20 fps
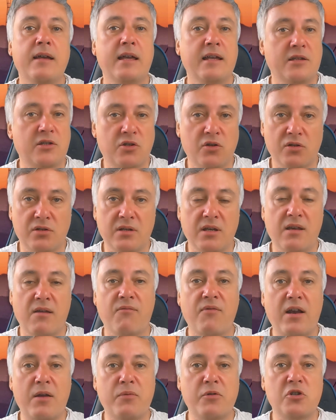It's just a
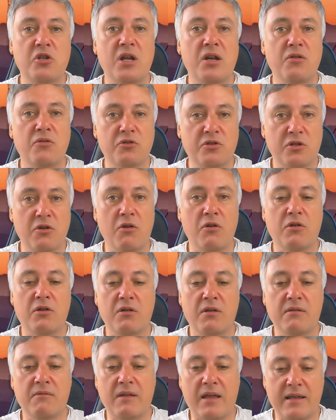developer channel, so I
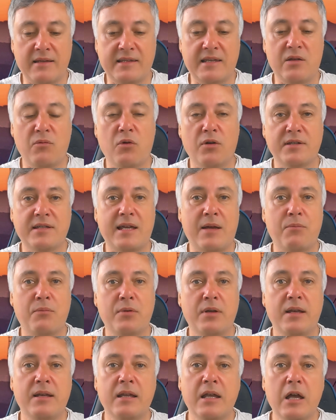can see what's
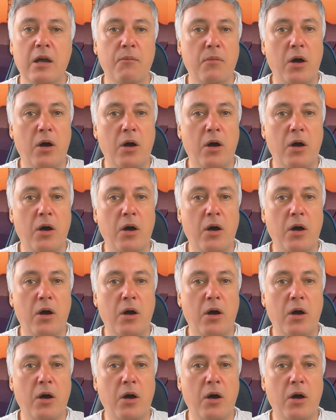happening,